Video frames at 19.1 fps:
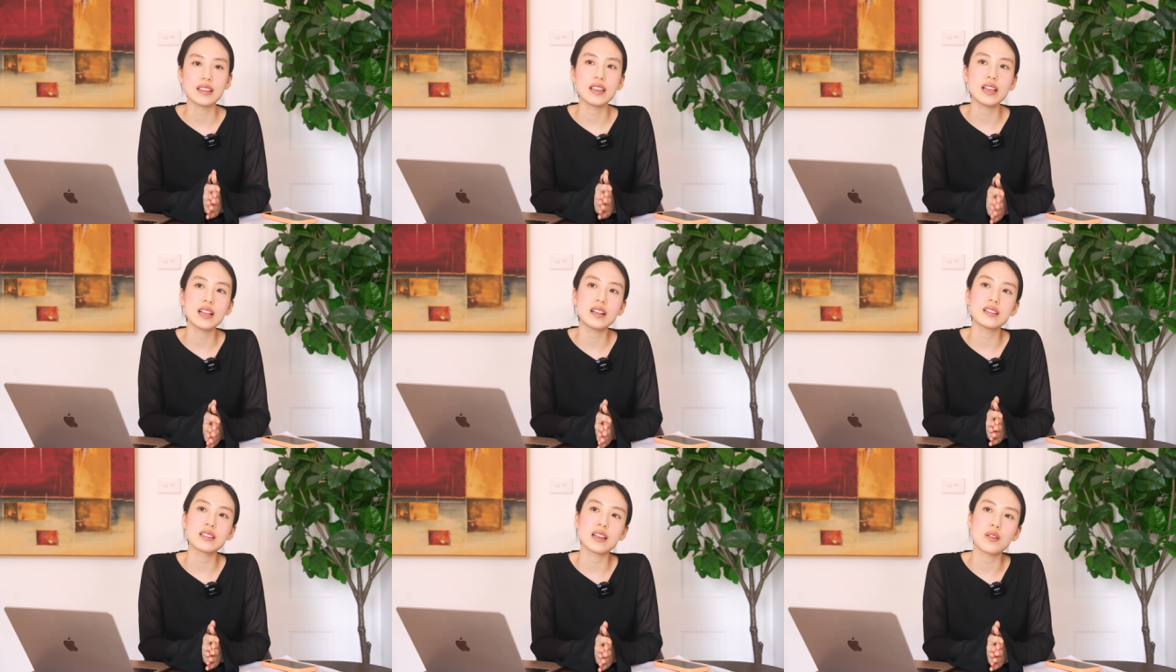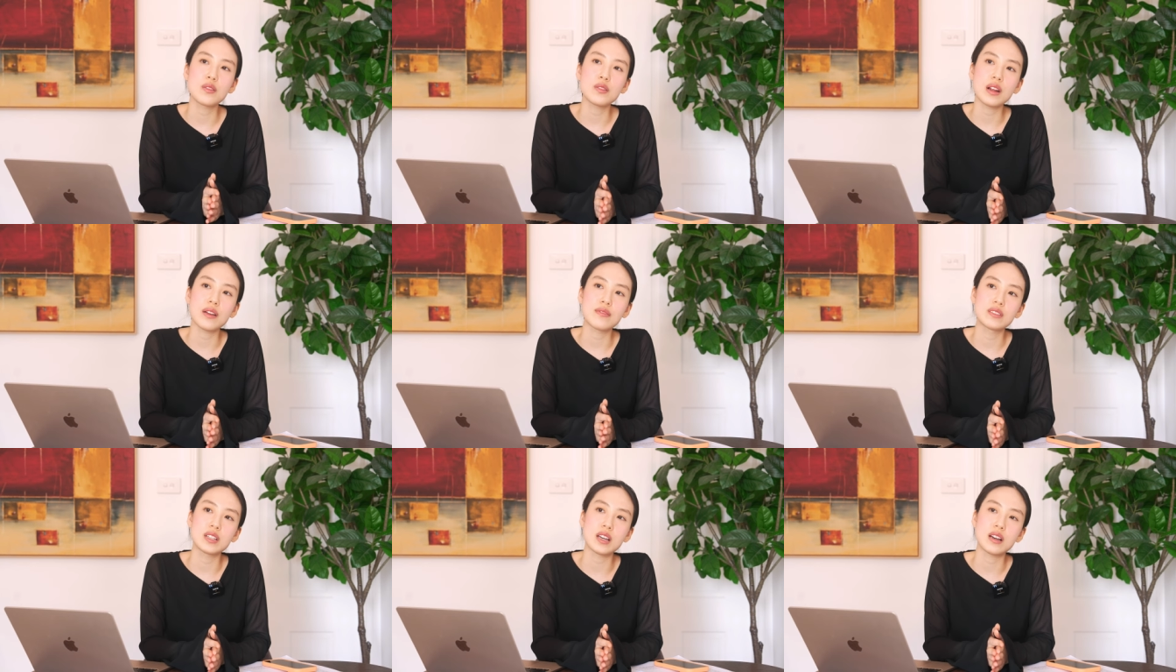things I
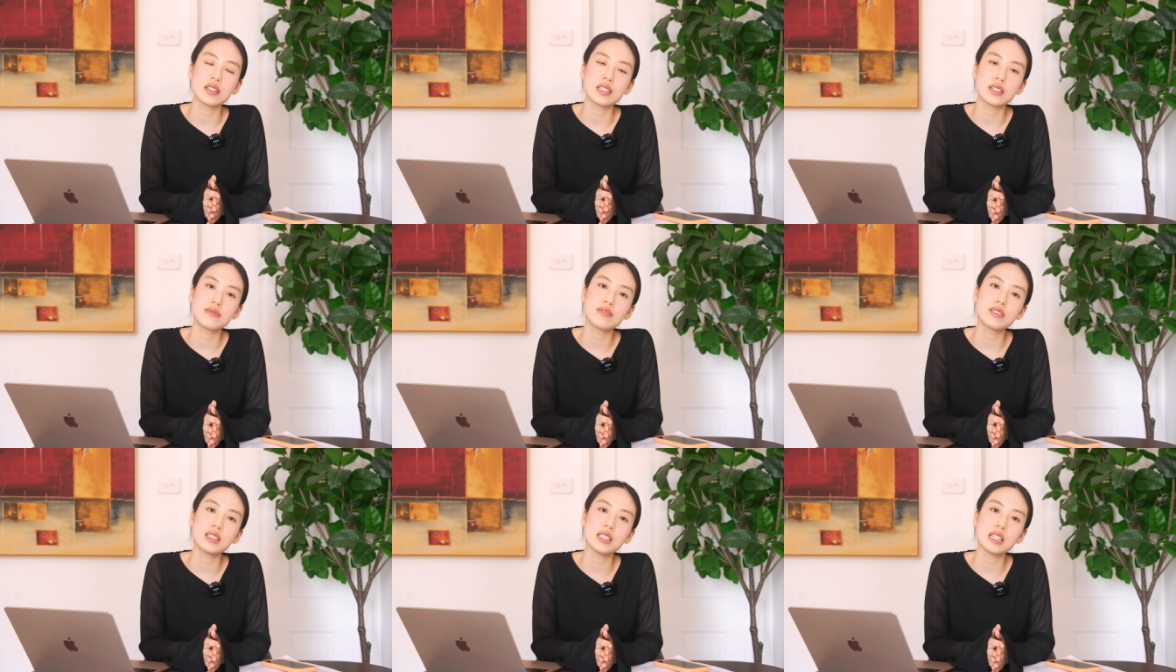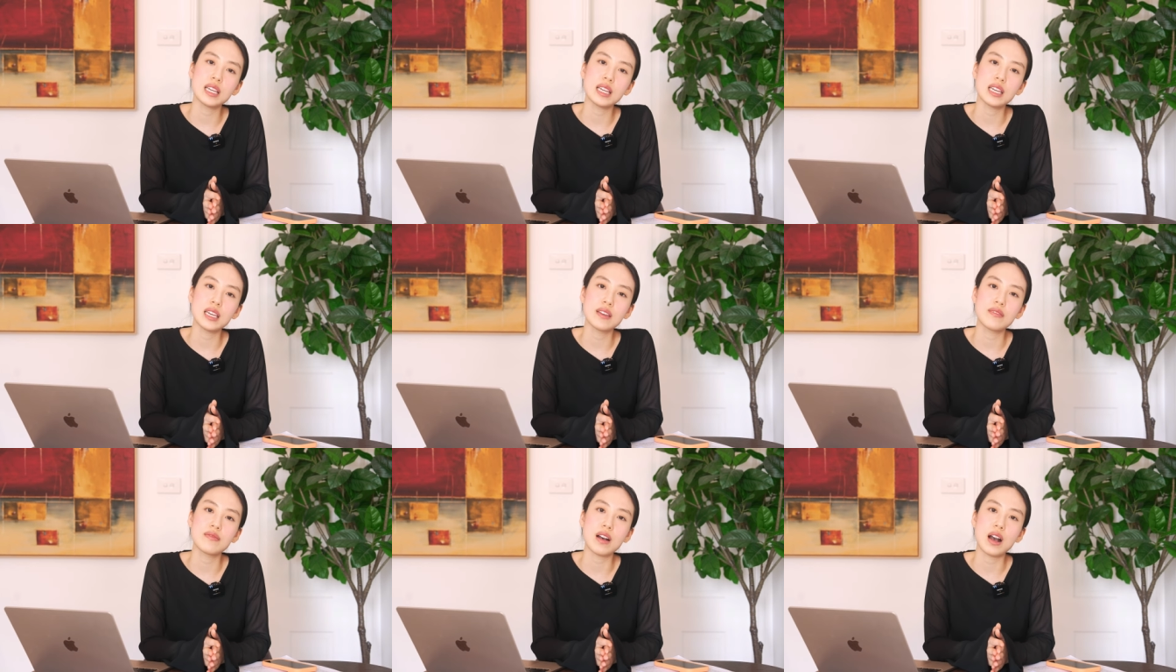would have done differently
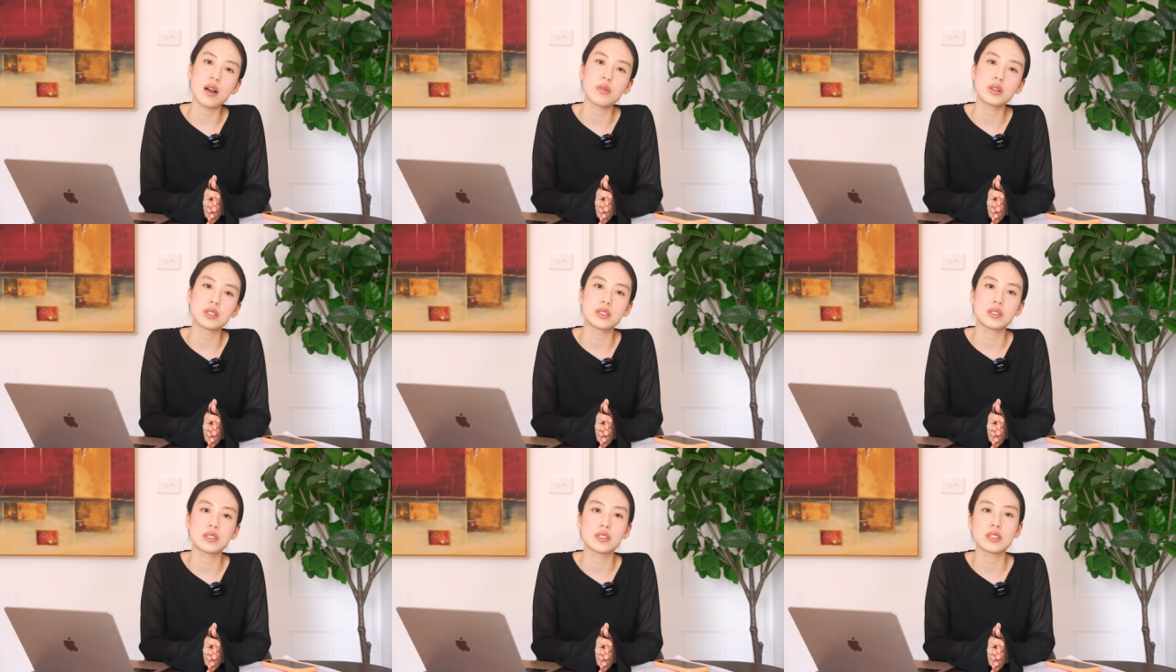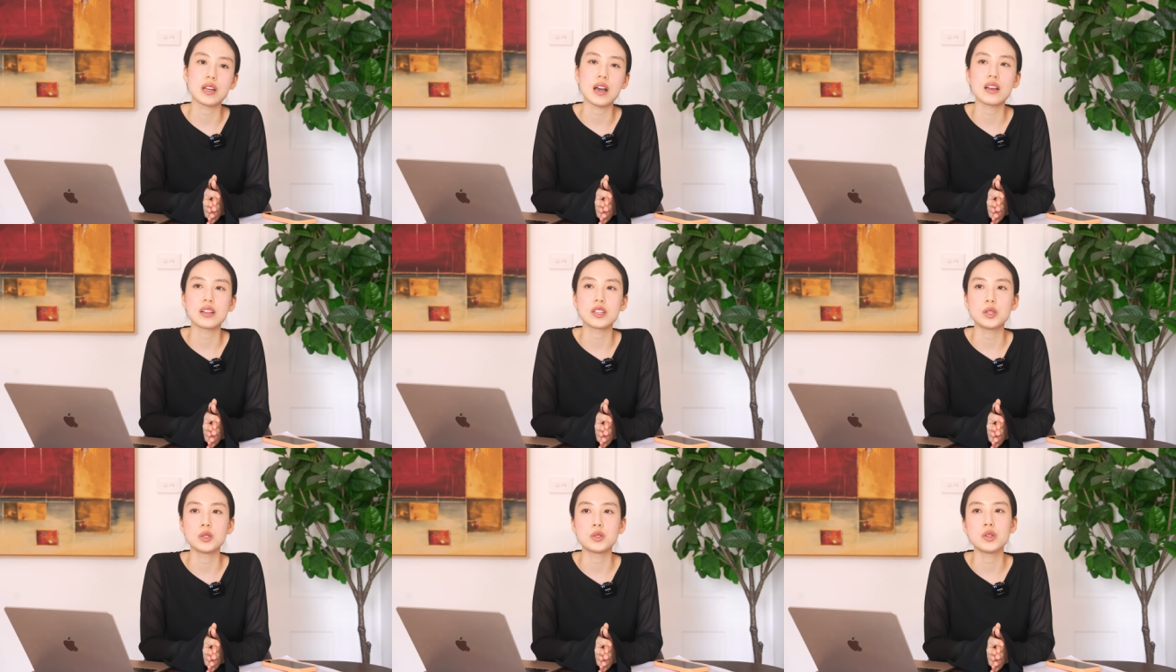if I were to
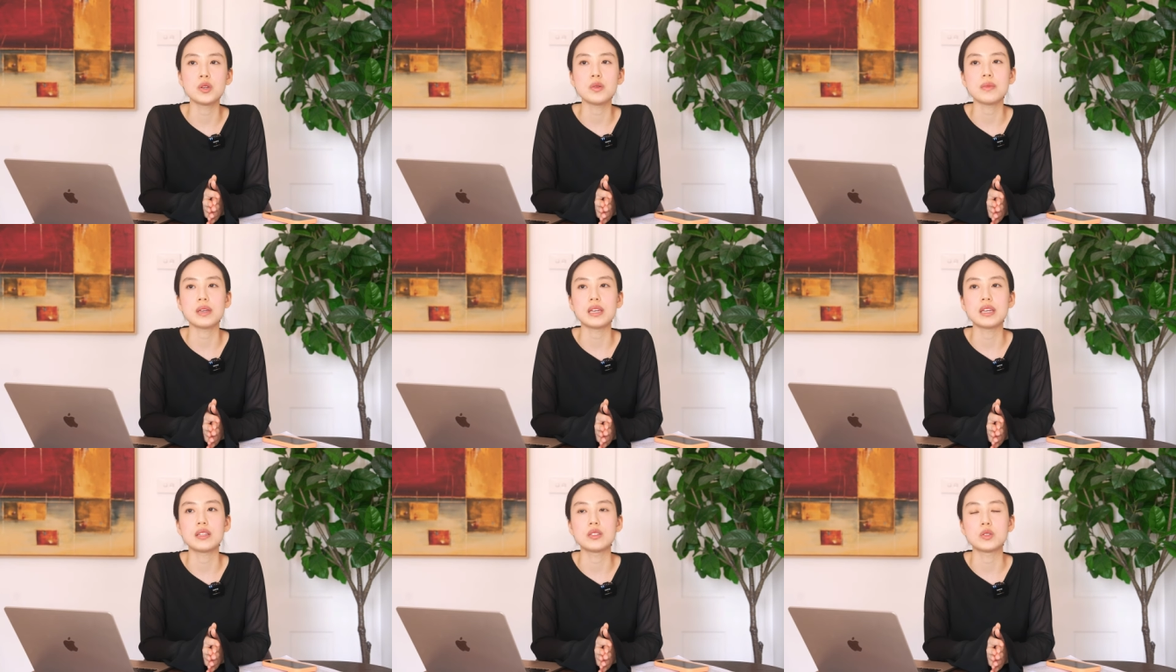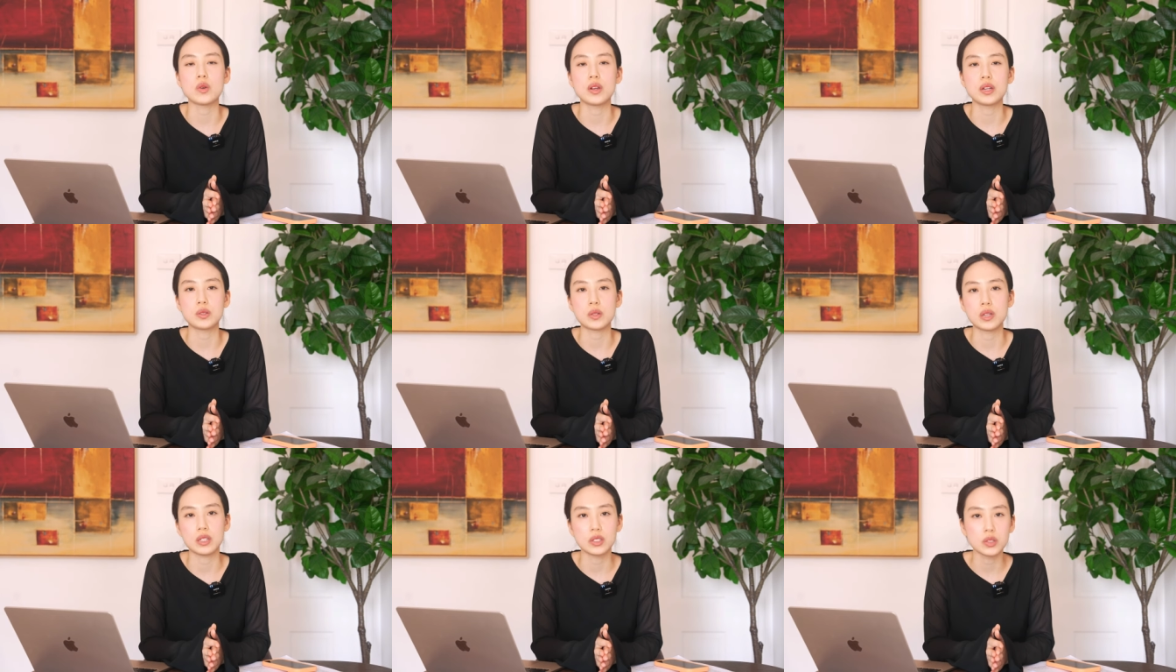start YouTube in
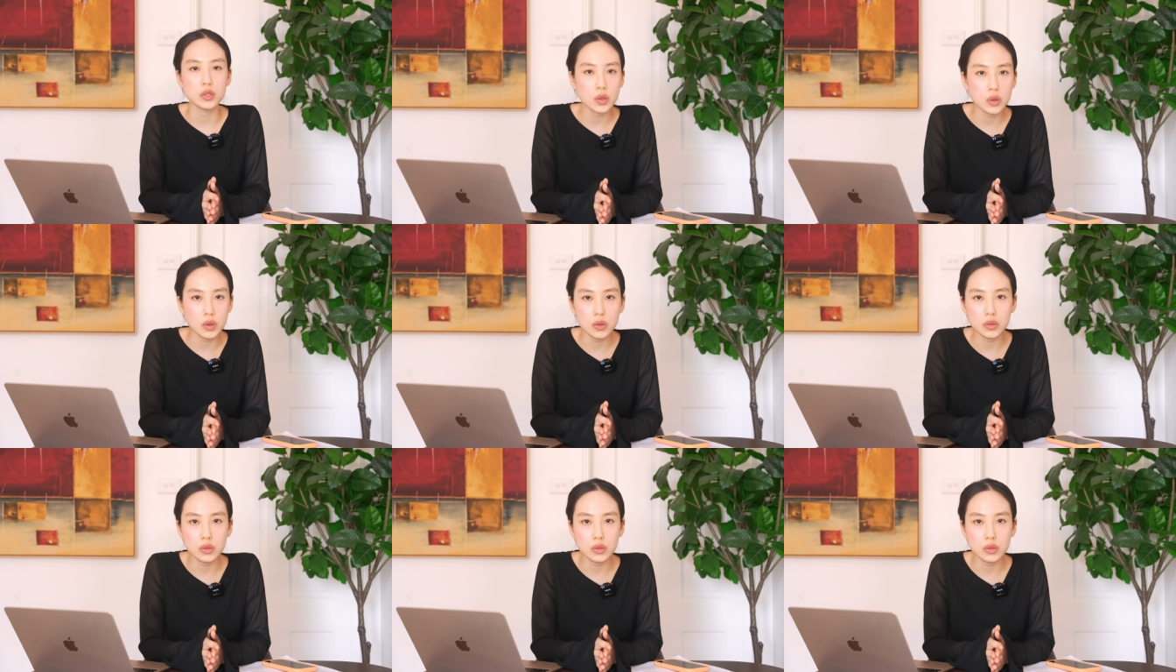2022,